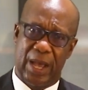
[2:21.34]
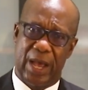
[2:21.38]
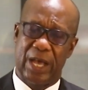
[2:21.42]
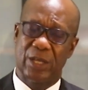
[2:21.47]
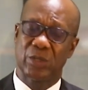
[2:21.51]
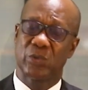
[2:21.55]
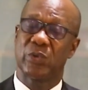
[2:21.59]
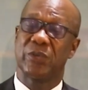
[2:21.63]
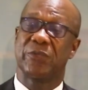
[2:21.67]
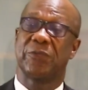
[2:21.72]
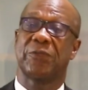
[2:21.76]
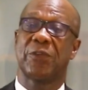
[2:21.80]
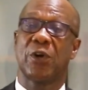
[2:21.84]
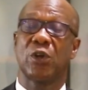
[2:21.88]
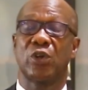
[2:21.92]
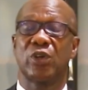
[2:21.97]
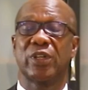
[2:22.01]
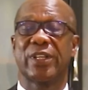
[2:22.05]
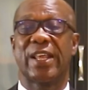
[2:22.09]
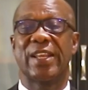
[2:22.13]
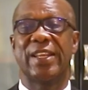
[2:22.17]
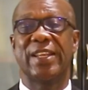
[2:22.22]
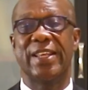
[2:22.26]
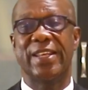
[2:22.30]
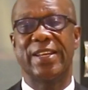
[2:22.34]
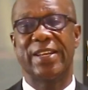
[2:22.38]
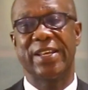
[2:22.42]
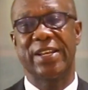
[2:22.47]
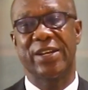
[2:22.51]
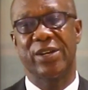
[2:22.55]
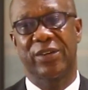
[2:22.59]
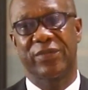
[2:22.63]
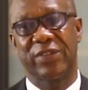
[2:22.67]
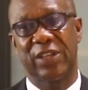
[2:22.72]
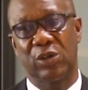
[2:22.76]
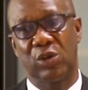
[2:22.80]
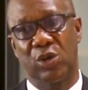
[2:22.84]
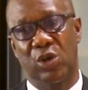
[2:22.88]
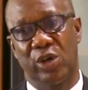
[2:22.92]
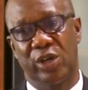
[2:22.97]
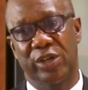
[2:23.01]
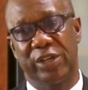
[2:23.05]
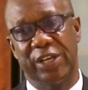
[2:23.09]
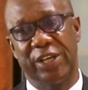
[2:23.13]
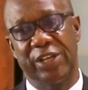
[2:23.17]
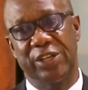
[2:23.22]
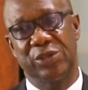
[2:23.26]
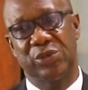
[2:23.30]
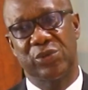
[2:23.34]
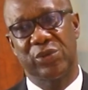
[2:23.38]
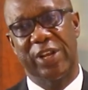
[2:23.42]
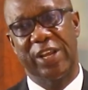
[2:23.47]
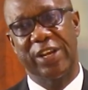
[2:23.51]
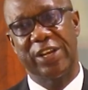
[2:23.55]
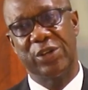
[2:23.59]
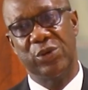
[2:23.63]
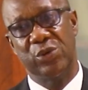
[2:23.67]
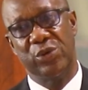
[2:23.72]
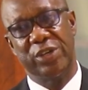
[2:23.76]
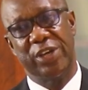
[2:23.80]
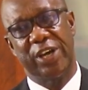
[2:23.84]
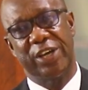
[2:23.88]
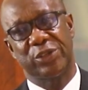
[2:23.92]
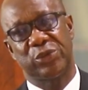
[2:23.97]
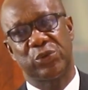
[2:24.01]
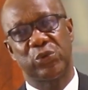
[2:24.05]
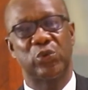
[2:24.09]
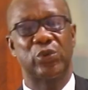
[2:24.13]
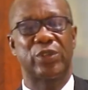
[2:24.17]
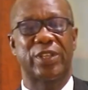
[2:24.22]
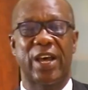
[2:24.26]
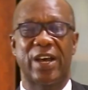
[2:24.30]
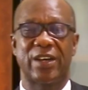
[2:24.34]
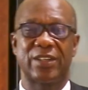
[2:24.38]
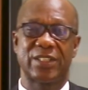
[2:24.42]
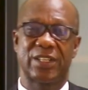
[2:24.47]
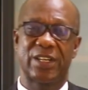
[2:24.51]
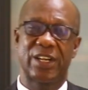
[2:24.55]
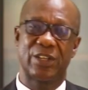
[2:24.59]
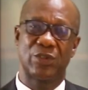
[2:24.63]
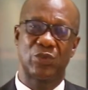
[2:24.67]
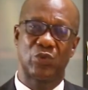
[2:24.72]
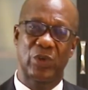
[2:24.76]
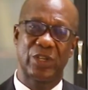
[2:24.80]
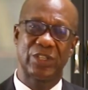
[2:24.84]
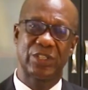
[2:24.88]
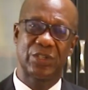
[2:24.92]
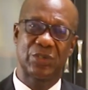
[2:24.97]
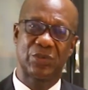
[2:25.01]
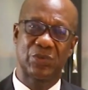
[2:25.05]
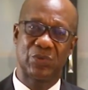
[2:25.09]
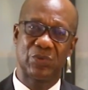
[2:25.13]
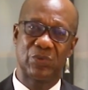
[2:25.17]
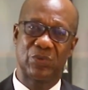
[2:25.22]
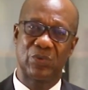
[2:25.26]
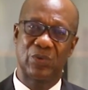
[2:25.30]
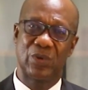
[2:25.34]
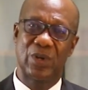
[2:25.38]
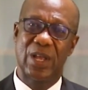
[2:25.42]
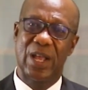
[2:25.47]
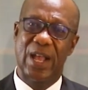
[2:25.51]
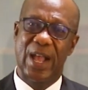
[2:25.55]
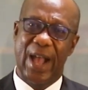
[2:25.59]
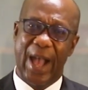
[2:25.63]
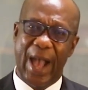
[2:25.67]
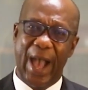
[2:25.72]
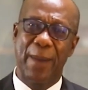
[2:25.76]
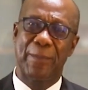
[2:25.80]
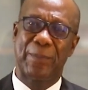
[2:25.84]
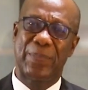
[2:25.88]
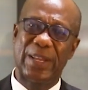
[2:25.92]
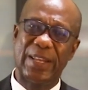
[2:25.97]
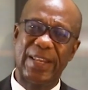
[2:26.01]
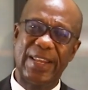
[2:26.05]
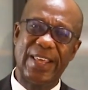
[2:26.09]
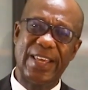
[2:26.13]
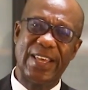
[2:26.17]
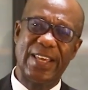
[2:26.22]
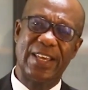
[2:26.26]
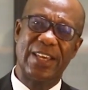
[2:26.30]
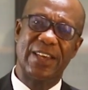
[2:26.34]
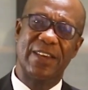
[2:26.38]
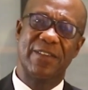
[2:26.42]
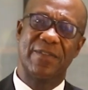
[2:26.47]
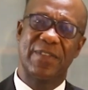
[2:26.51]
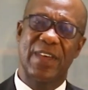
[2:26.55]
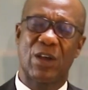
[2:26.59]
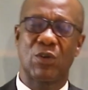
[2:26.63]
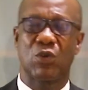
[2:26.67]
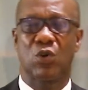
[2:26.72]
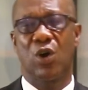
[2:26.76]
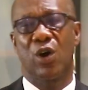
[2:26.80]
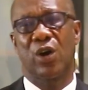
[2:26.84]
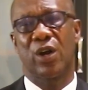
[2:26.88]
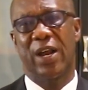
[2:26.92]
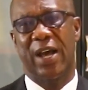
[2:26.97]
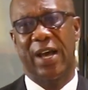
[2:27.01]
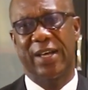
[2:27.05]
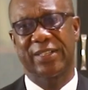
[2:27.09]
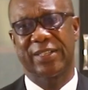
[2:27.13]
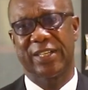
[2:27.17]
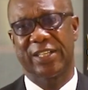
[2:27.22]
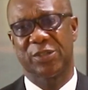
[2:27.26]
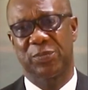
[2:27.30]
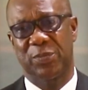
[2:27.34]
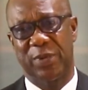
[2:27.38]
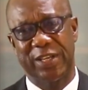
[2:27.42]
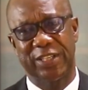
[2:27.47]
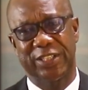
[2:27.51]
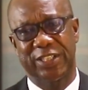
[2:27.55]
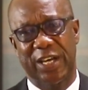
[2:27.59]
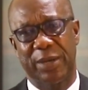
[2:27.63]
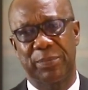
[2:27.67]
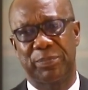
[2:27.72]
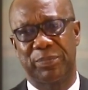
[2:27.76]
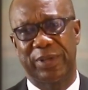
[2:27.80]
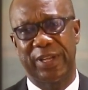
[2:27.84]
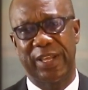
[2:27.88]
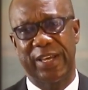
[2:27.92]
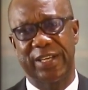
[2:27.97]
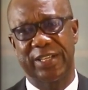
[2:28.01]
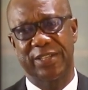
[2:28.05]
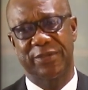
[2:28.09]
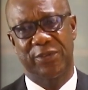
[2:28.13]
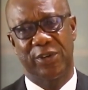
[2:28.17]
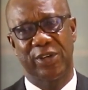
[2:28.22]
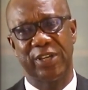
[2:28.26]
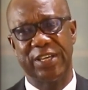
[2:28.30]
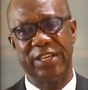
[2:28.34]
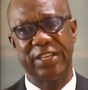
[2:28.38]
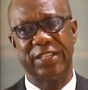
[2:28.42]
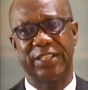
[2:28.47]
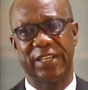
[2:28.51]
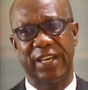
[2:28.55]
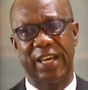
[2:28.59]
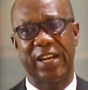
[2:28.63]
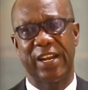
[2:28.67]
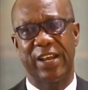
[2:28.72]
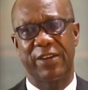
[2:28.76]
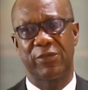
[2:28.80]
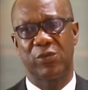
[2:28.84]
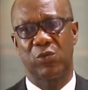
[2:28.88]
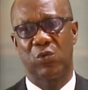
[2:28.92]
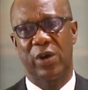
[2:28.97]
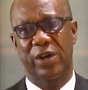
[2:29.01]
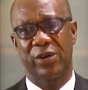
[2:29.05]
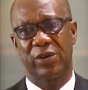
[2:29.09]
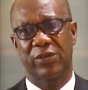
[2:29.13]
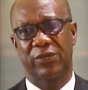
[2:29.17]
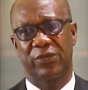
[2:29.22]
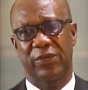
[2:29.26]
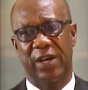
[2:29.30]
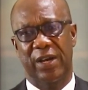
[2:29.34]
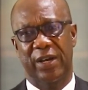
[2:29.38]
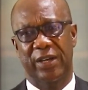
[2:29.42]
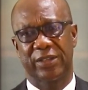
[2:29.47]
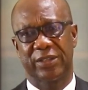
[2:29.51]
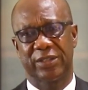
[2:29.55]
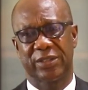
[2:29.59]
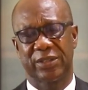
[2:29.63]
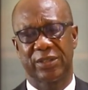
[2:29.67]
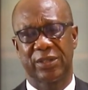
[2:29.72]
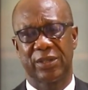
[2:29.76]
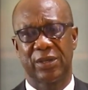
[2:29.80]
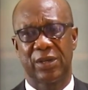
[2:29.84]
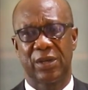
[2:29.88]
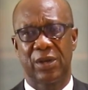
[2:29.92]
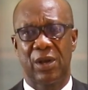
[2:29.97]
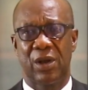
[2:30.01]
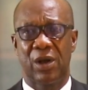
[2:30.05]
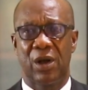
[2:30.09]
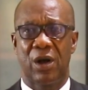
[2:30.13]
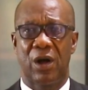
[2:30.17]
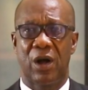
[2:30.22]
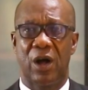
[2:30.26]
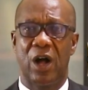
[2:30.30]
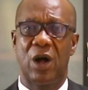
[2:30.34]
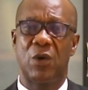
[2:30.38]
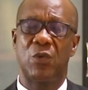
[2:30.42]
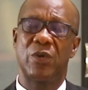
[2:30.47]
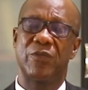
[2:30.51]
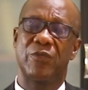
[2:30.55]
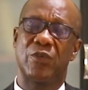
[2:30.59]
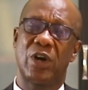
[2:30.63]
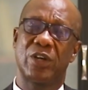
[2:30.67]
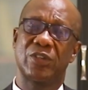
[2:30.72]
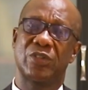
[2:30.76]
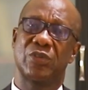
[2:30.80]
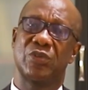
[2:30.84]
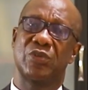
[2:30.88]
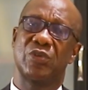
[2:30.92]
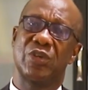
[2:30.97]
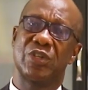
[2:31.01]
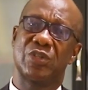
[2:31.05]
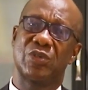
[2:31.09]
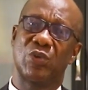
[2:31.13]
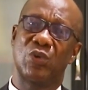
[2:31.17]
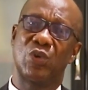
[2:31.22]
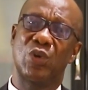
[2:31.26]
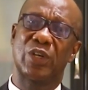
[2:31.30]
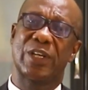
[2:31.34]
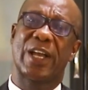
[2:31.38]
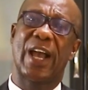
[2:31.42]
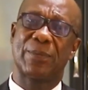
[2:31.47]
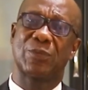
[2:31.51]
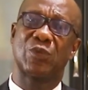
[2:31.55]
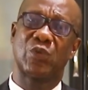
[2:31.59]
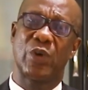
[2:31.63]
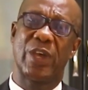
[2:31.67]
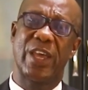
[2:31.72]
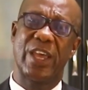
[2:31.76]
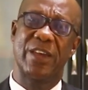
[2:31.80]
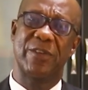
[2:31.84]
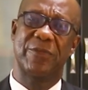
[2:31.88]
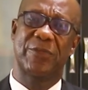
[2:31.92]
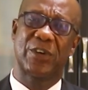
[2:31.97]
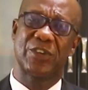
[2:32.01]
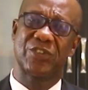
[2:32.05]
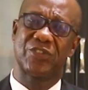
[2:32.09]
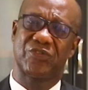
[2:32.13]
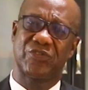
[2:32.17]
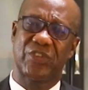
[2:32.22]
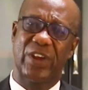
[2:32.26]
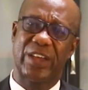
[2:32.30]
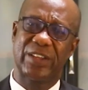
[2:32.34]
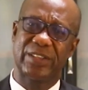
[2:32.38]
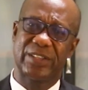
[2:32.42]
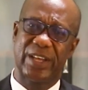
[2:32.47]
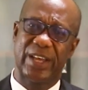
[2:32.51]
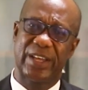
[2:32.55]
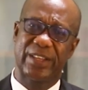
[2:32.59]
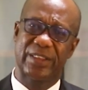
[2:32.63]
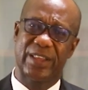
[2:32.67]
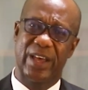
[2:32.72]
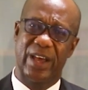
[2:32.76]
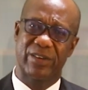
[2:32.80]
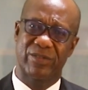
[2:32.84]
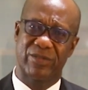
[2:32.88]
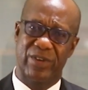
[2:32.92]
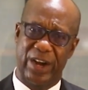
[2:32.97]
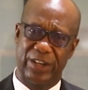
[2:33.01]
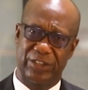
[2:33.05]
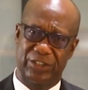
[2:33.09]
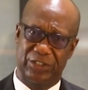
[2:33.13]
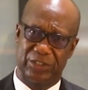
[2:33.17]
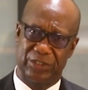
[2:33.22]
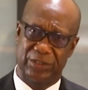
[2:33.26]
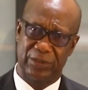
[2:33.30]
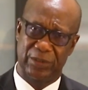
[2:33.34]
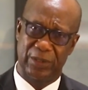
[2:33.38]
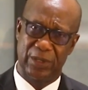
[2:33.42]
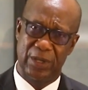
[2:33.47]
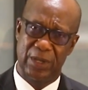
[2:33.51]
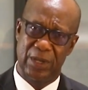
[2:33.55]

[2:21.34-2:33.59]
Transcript: As we follow the leading of the Lord into the new year 2022, I believe that God has a special place for each and every one of us. All we've got to do is to look up to Him for strength and direction.